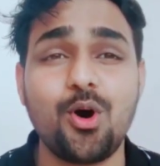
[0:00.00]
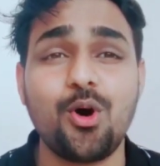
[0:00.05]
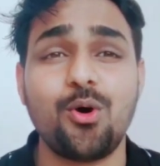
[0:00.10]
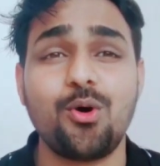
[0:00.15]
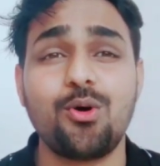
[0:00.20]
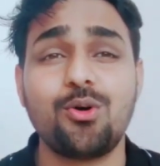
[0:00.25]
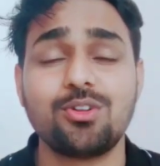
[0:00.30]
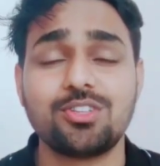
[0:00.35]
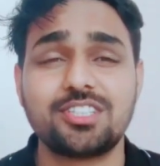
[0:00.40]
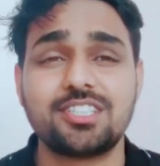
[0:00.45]

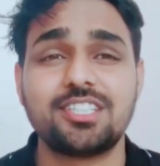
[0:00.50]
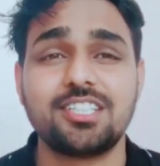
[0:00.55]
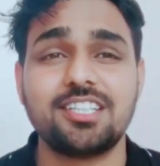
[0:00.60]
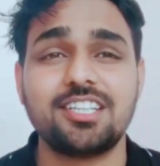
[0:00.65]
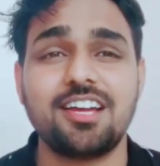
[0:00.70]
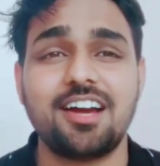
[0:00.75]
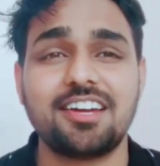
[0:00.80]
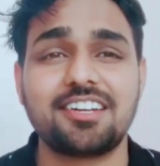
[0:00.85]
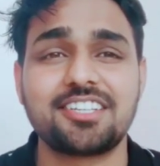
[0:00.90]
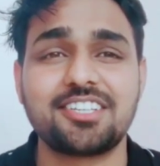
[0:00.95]
All
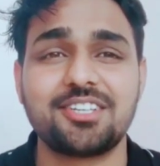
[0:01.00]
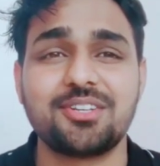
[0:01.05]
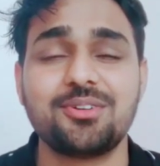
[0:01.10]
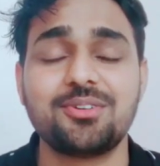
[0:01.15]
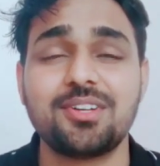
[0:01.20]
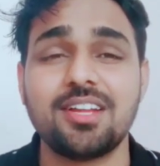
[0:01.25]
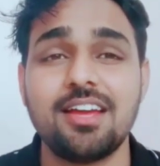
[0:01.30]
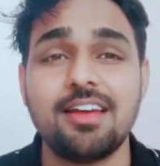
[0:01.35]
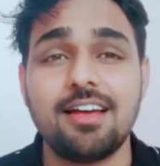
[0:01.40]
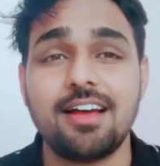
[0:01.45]
three are
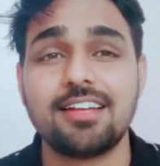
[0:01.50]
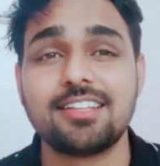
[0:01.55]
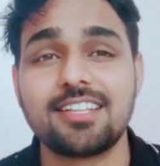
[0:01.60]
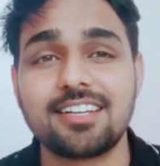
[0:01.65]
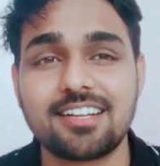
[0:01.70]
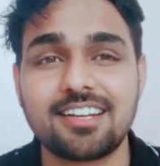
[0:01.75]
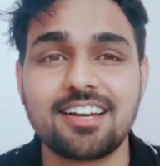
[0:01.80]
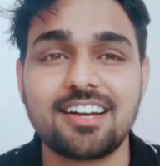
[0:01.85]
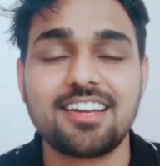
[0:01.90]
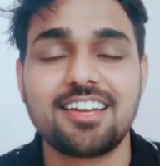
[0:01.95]
cute, and
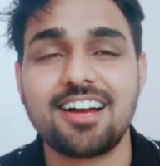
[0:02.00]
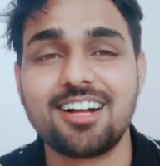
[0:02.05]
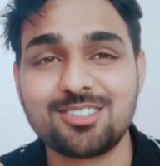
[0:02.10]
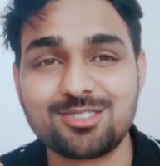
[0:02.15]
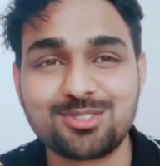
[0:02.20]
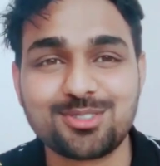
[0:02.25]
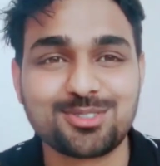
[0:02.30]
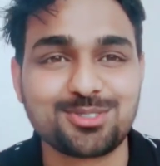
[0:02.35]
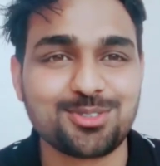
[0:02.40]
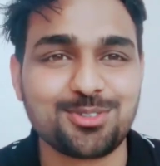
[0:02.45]
that guy
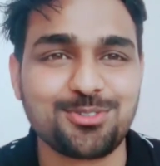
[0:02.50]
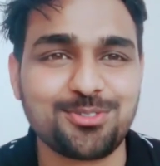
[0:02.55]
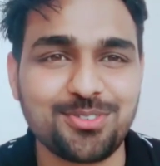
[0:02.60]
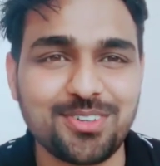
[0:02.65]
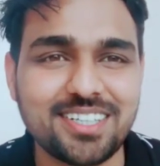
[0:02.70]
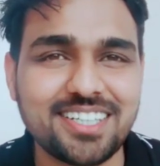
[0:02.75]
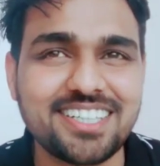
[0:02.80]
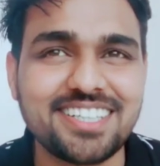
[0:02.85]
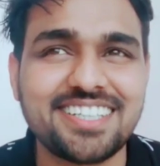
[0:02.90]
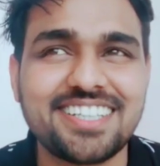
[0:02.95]
also so
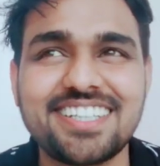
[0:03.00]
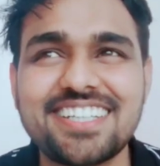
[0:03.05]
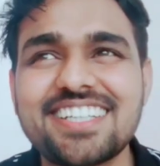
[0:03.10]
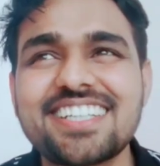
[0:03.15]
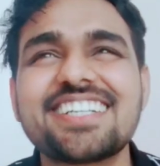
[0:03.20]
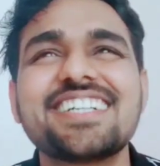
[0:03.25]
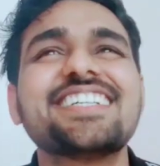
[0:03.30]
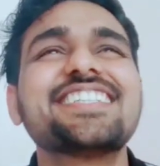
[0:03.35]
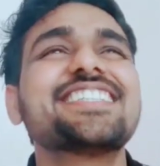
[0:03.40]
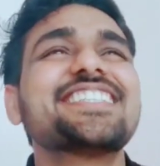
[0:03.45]

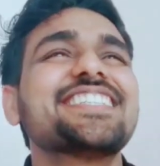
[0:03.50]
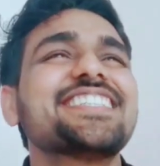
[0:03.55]
funny.